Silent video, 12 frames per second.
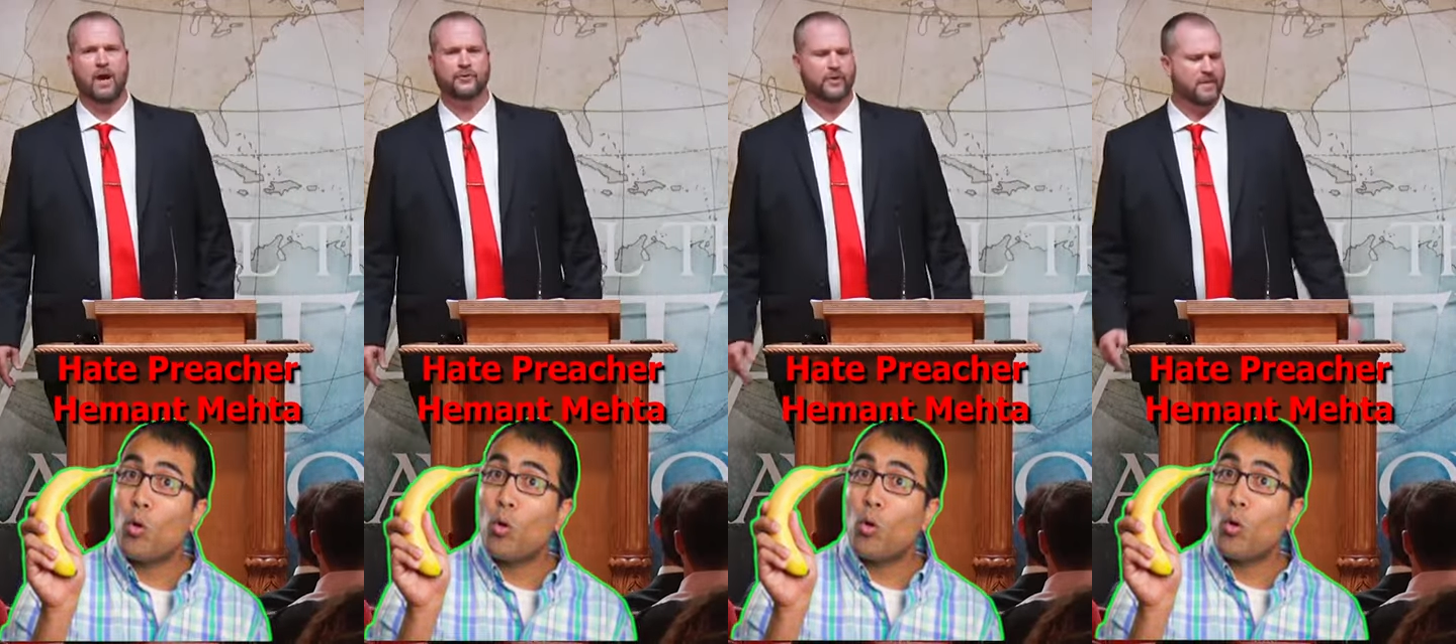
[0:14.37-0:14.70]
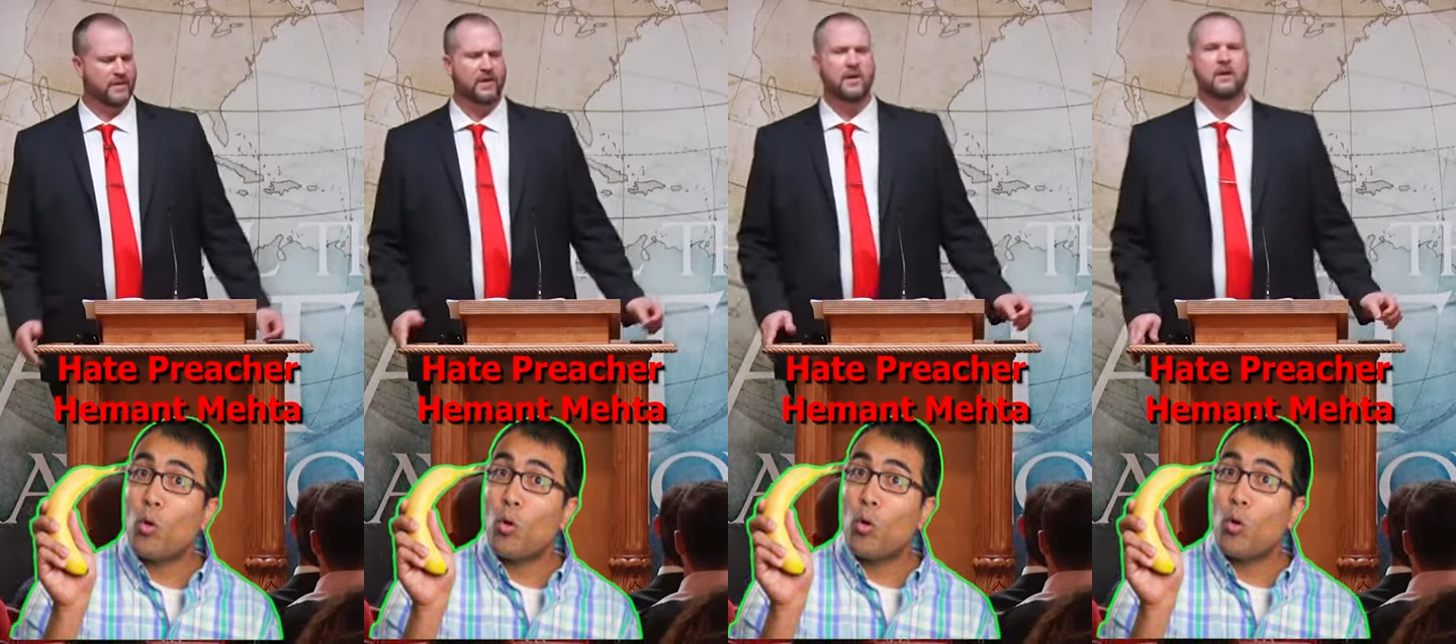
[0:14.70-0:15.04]

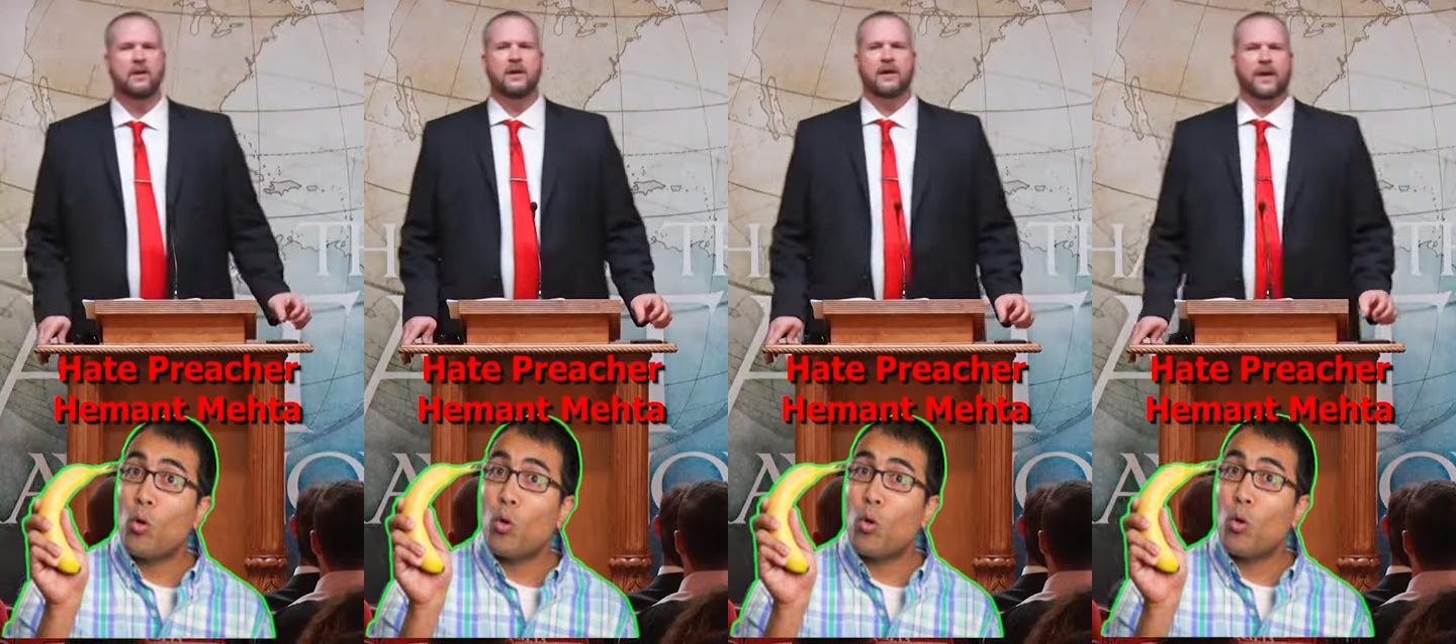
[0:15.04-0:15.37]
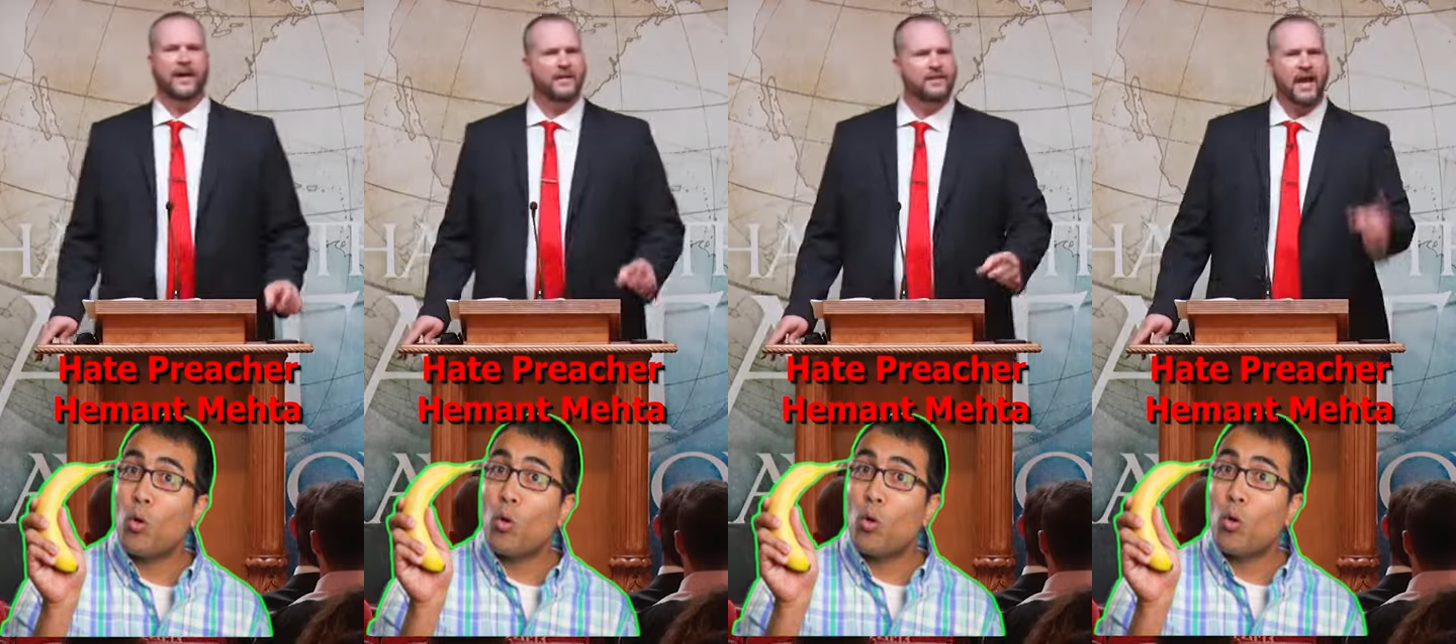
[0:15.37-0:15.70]
Roger Jimenez.
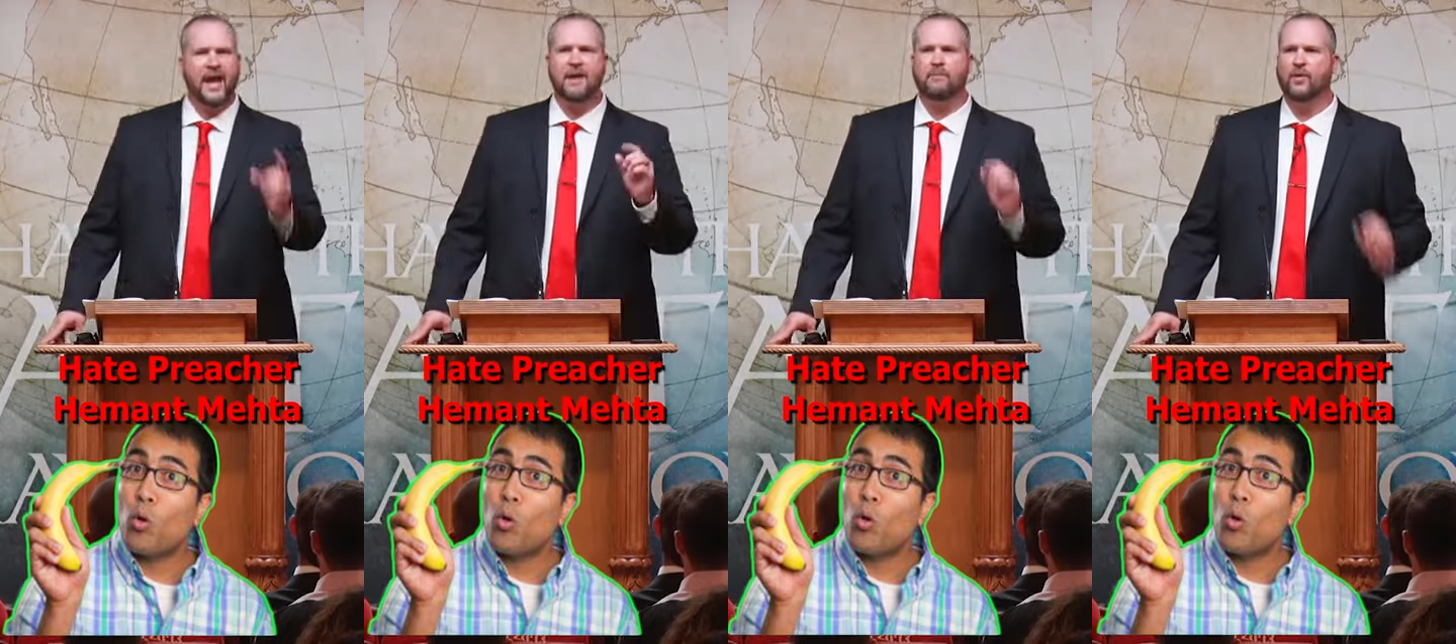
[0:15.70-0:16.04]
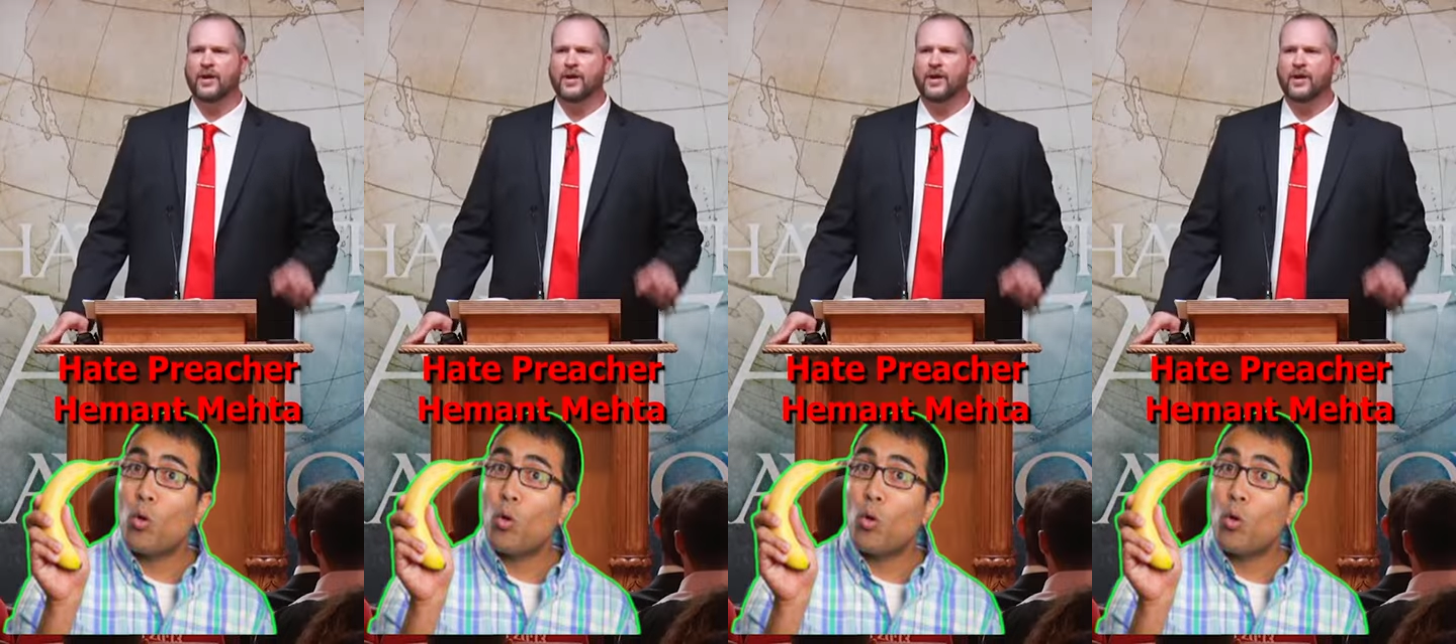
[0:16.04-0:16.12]
He's the hate